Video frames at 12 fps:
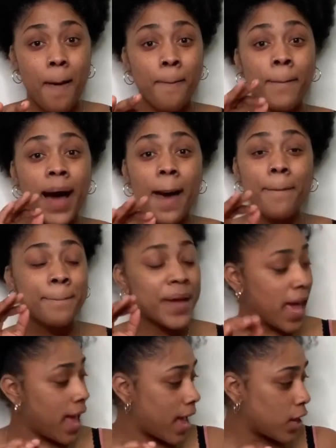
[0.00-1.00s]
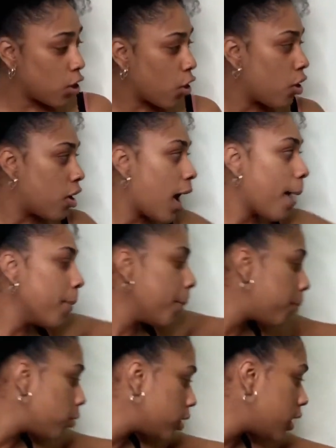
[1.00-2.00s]
My bag, y'all, I'm gonna
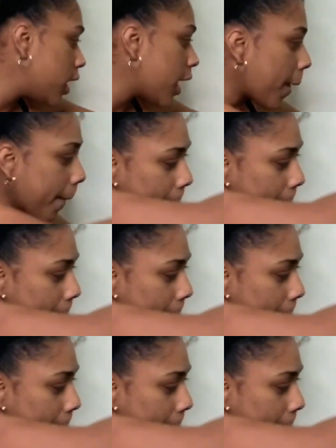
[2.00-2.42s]
pull it in.